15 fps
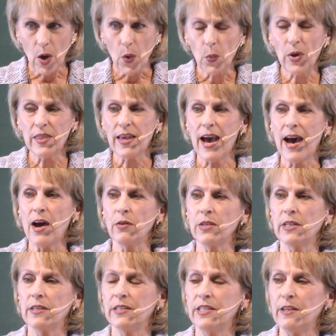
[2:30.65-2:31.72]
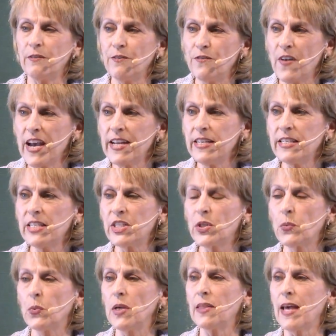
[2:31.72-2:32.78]
without defense,
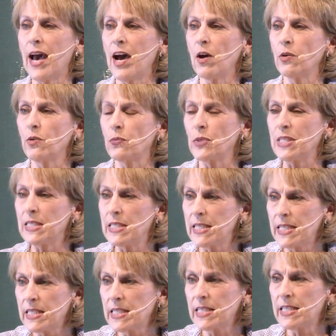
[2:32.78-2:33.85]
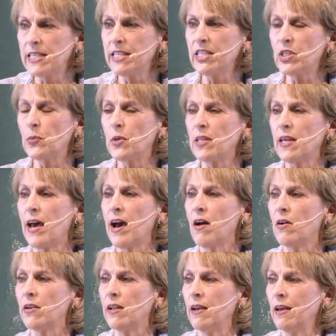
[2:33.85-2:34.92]
without resistance,
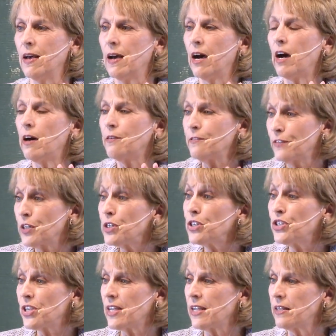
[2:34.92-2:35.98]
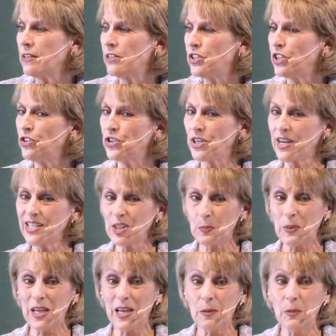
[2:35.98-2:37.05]
without aversion, to just
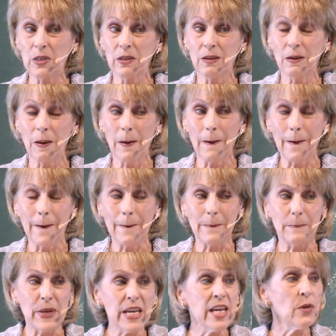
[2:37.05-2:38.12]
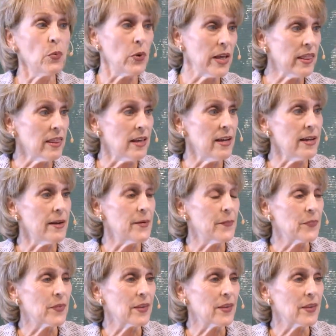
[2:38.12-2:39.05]
be able to be with it,